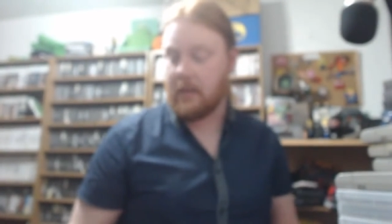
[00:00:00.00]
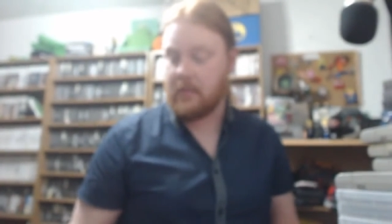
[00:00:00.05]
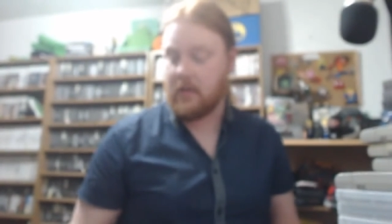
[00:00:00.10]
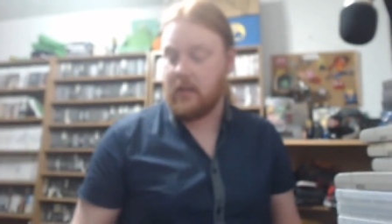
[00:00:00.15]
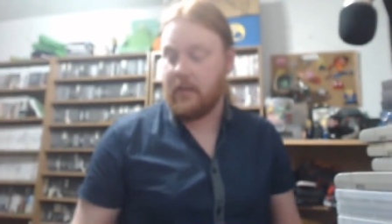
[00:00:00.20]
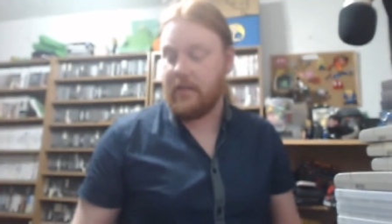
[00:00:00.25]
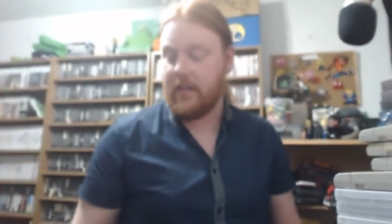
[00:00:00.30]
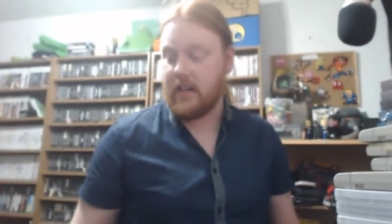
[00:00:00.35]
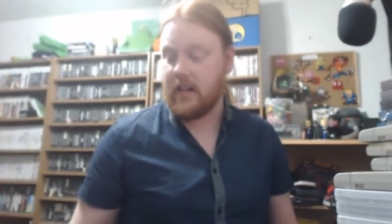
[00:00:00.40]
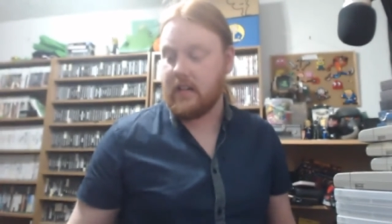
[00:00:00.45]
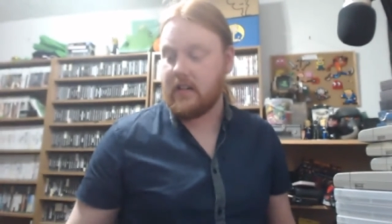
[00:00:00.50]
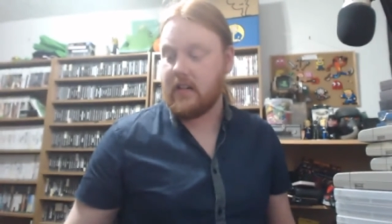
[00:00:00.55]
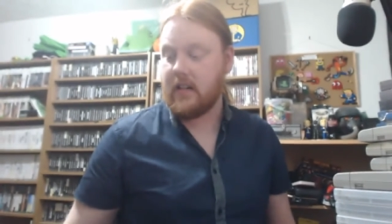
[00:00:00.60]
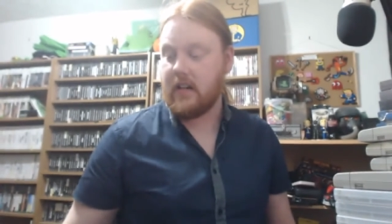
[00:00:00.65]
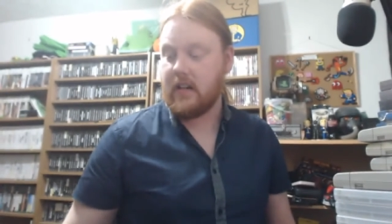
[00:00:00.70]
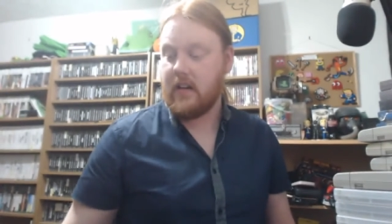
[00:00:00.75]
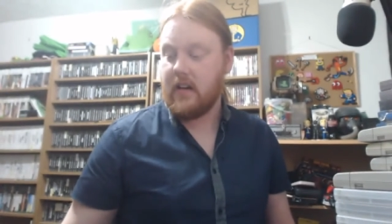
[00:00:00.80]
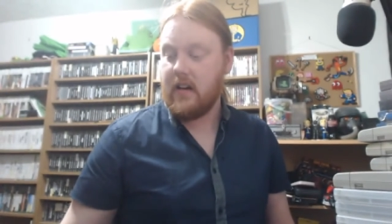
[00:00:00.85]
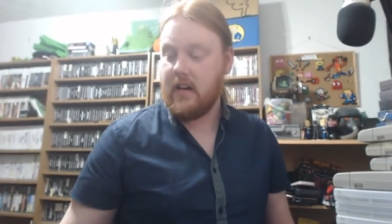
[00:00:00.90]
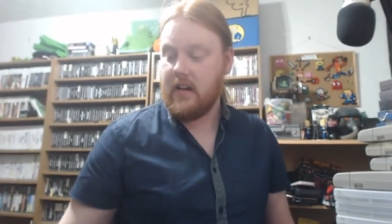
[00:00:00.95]
absolutely fantastic,
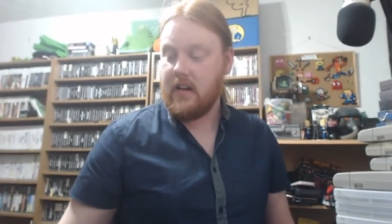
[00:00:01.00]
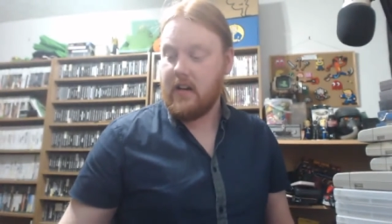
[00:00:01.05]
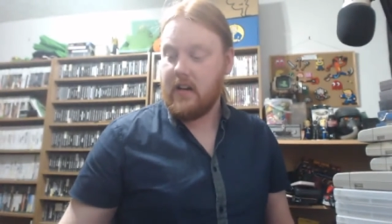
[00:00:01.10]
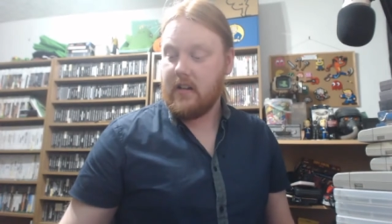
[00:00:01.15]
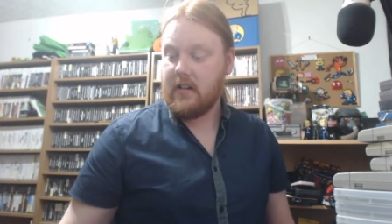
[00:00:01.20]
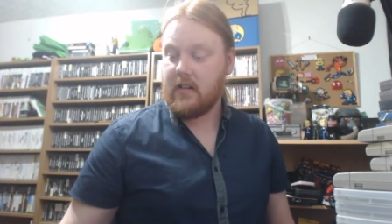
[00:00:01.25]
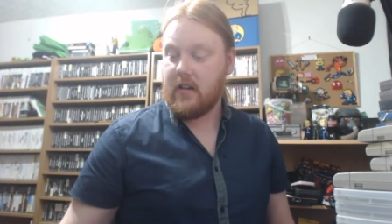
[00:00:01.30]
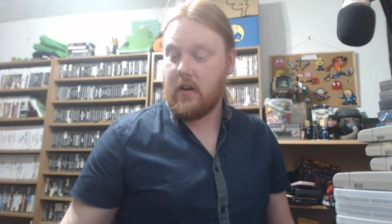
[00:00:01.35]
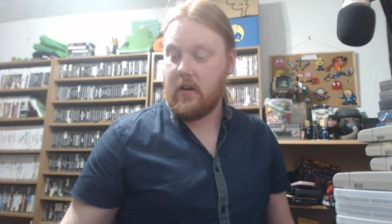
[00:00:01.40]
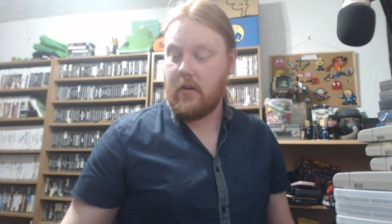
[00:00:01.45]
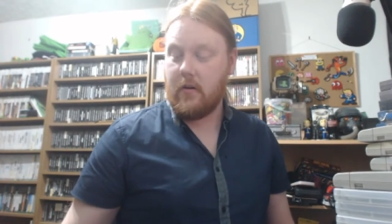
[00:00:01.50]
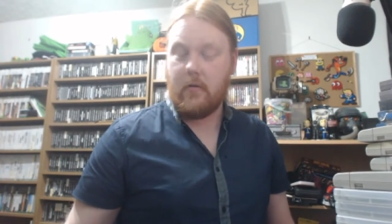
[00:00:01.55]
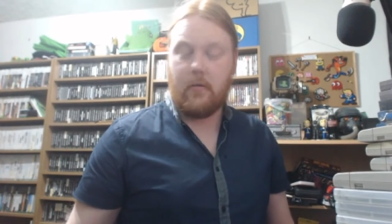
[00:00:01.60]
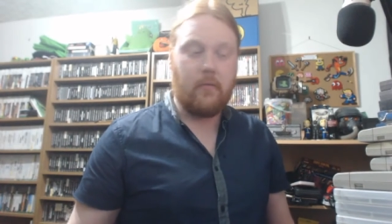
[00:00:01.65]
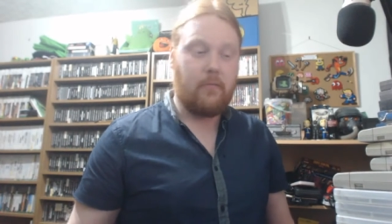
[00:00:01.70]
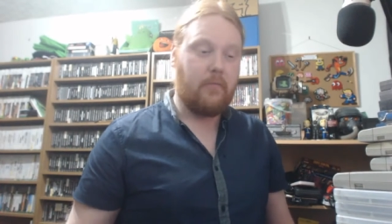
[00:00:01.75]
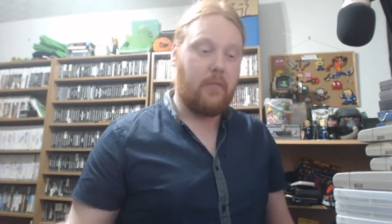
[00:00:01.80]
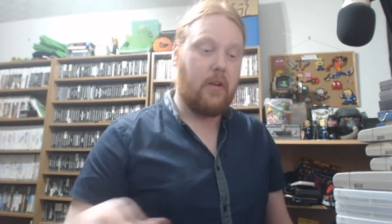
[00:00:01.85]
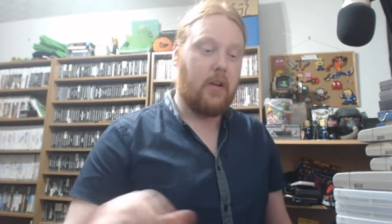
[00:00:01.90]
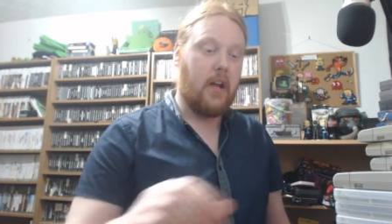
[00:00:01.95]

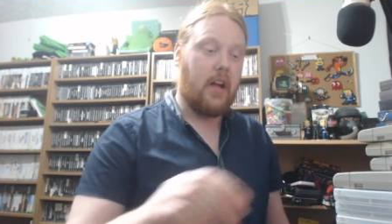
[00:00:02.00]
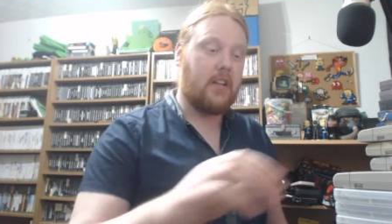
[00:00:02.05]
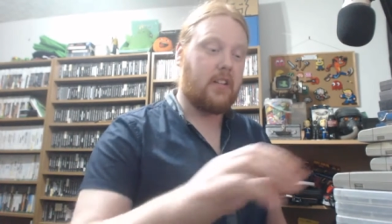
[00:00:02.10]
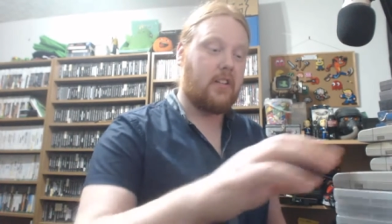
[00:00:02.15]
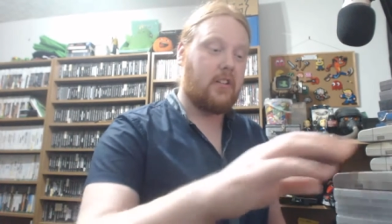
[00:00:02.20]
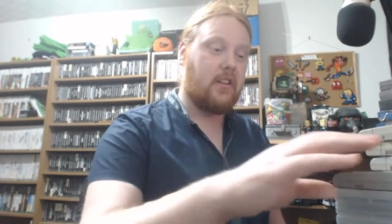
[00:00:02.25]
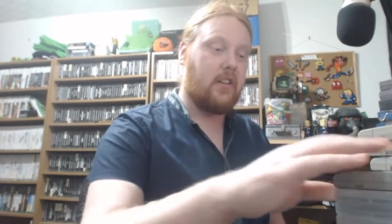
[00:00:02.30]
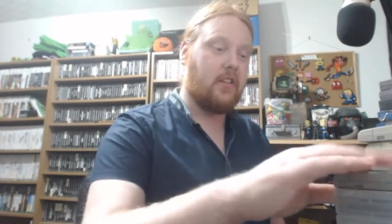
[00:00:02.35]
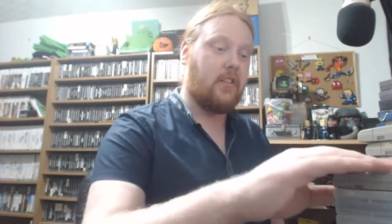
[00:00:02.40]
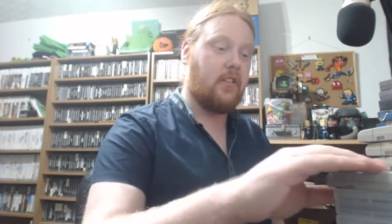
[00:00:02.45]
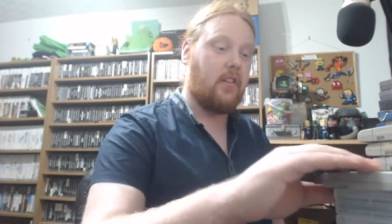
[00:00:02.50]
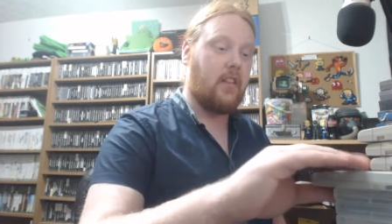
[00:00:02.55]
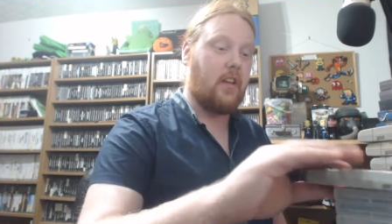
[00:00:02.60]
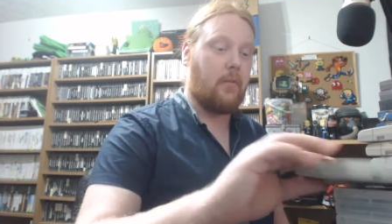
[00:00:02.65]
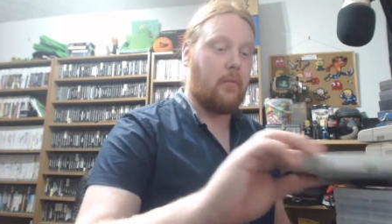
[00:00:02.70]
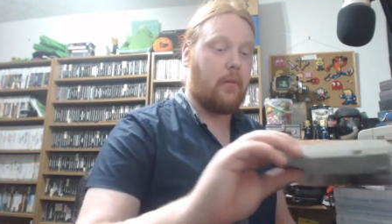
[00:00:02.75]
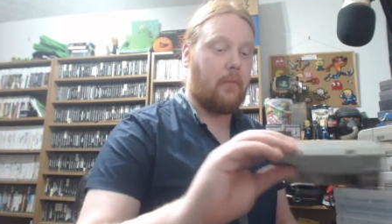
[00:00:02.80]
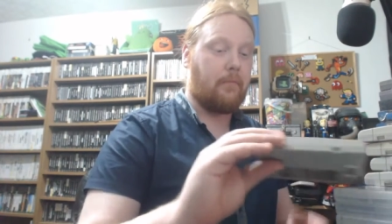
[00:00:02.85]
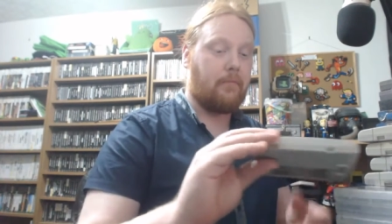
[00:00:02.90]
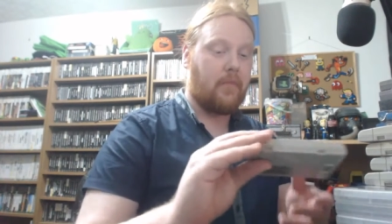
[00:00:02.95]
so you guys should enjoy
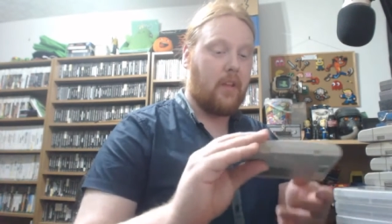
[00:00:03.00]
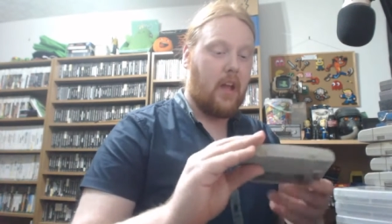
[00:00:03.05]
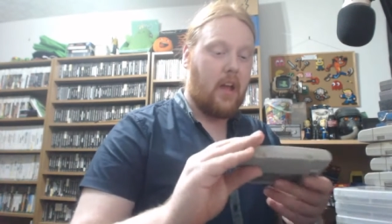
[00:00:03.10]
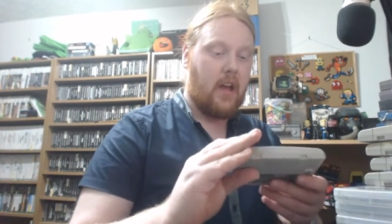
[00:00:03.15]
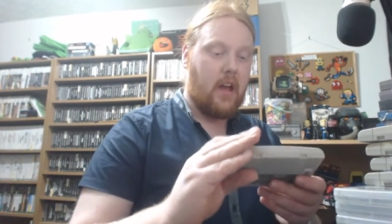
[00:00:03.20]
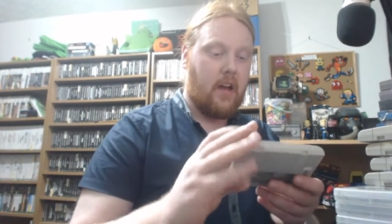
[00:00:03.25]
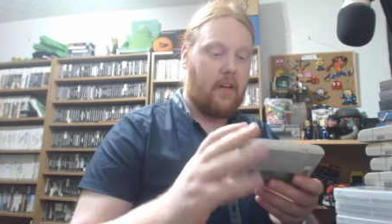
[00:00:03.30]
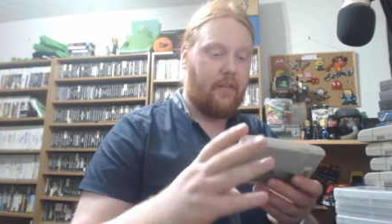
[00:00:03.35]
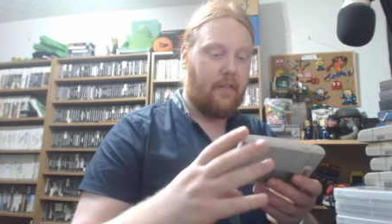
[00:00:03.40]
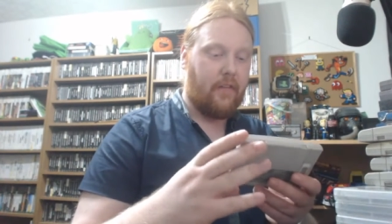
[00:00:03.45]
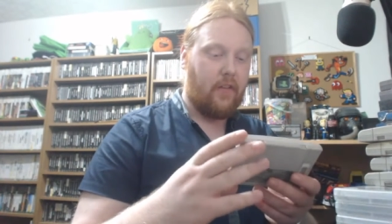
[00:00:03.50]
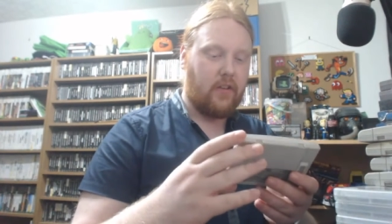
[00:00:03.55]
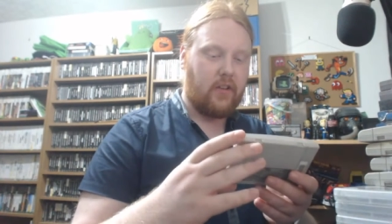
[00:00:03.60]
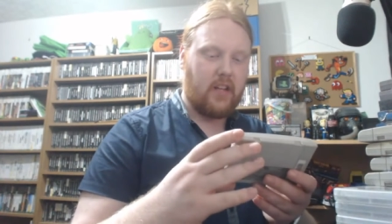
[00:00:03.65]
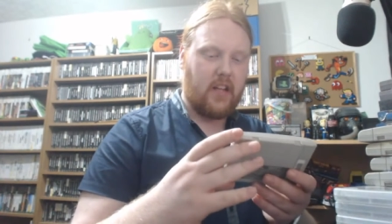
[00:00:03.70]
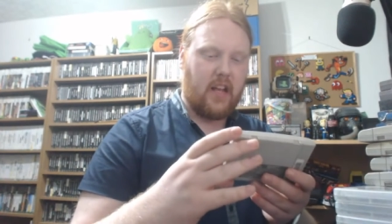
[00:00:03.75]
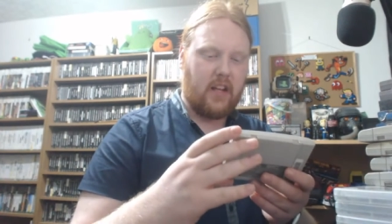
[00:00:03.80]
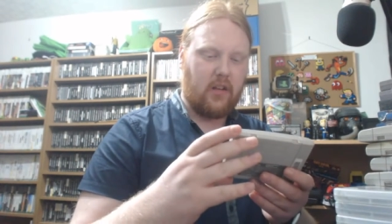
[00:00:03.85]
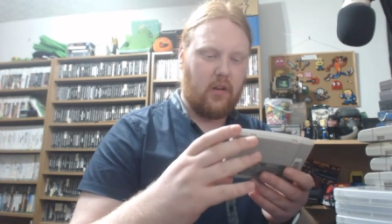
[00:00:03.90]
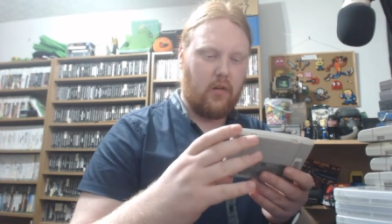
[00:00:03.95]
that one.
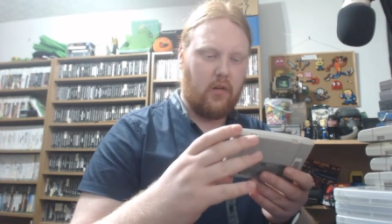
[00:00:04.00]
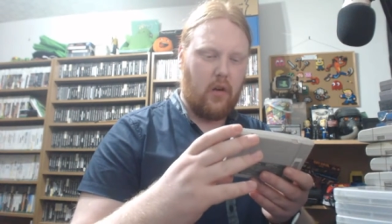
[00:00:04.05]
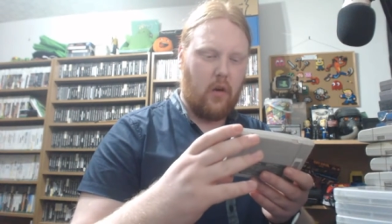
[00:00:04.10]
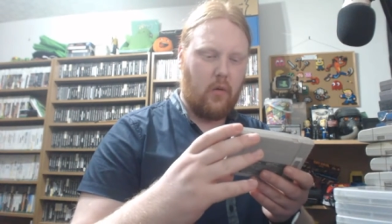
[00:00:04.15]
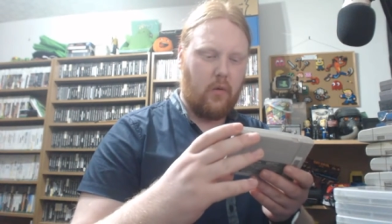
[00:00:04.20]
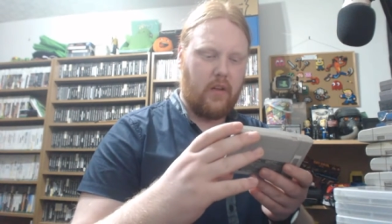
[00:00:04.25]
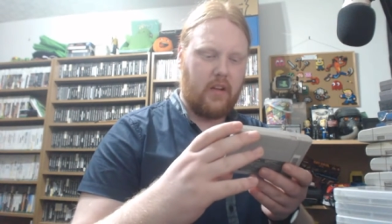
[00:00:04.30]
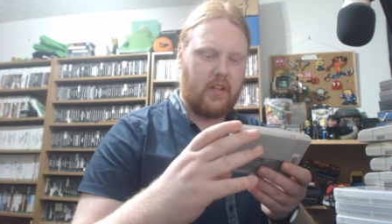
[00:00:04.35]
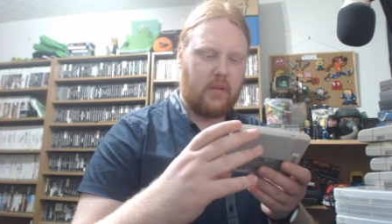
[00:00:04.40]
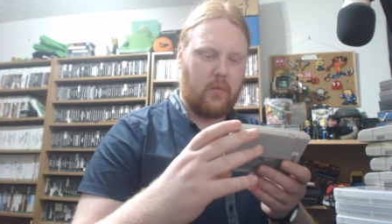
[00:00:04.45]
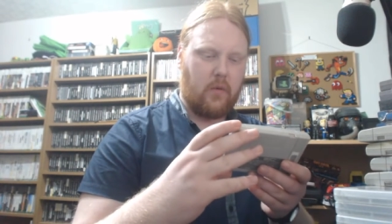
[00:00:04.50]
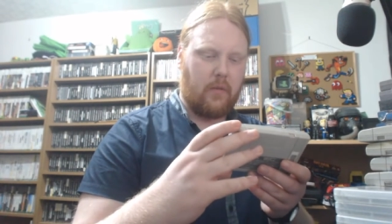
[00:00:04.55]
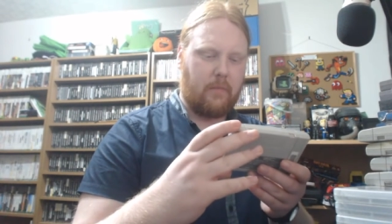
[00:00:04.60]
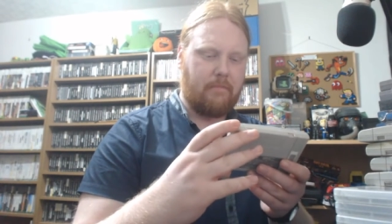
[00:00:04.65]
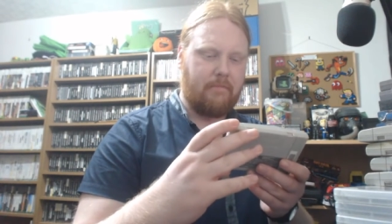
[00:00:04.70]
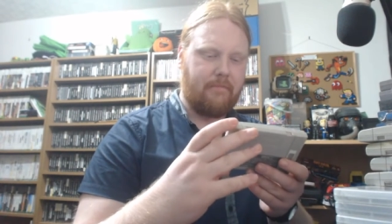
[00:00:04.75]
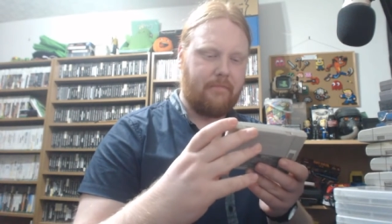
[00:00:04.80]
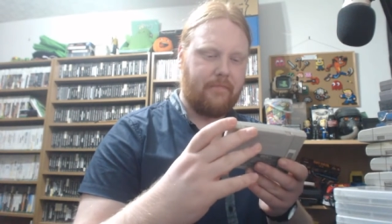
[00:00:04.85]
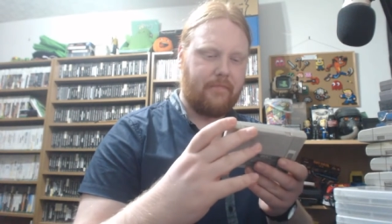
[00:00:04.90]
Unfortunately, I don't know this one.